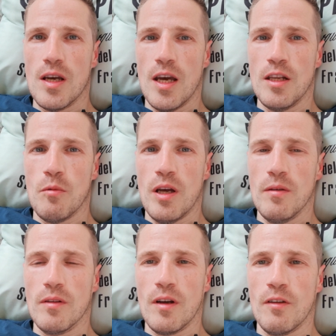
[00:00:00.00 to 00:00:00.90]
Anyway,
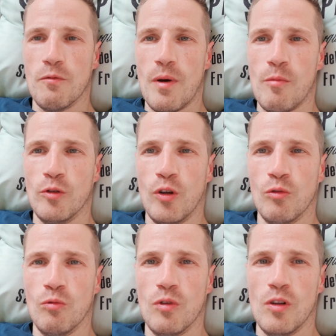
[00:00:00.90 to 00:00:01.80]
I've babbled
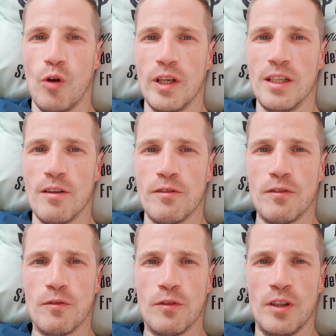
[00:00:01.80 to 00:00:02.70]
on long enough
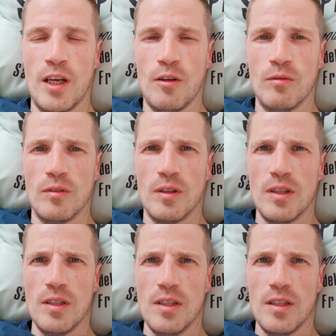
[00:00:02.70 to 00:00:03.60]
for now.
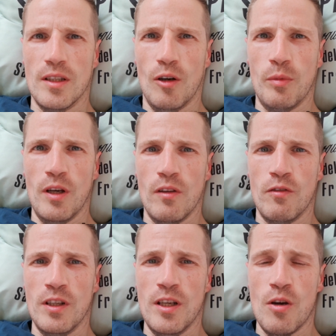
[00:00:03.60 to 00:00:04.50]
There'll be other
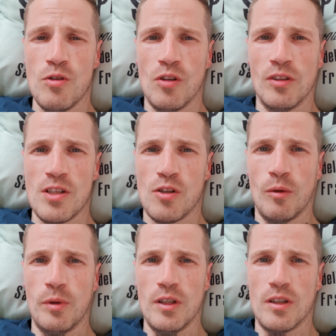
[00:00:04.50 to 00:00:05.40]
videos on this
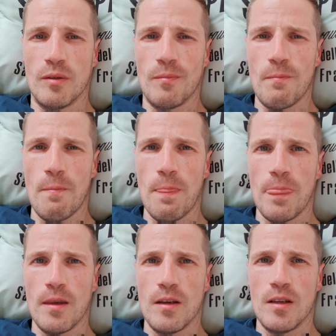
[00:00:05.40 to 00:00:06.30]
topic,
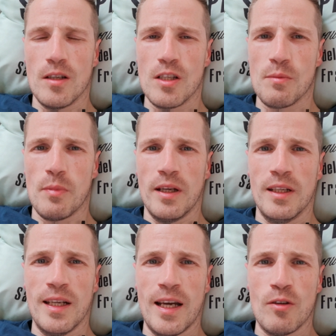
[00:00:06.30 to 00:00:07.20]

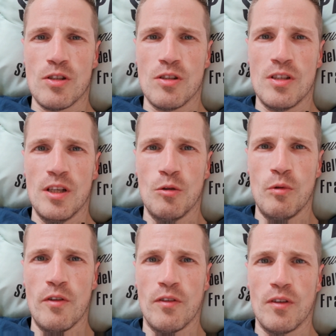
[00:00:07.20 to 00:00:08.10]
explaining how to deal
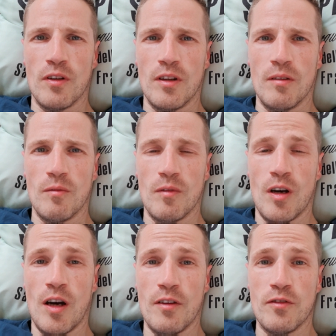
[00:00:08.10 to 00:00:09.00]
with
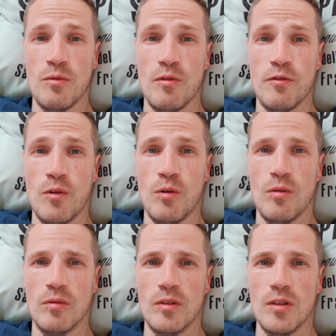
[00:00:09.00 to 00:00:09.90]
after, before,
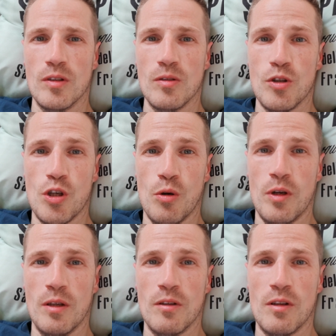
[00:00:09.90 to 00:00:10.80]

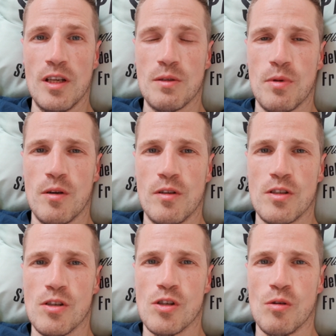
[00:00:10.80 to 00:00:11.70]
during the experience,
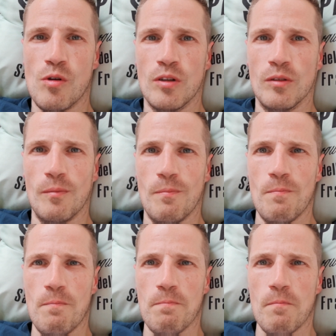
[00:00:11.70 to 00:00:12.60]
and so on.
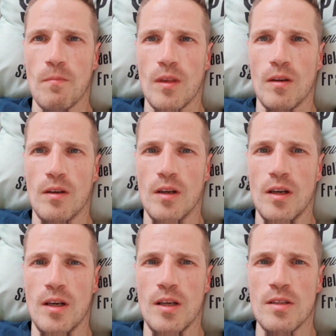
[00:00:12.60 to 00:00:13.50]

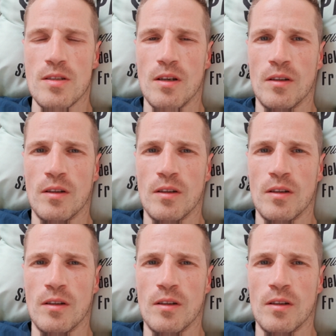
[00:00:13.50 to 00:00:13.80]
And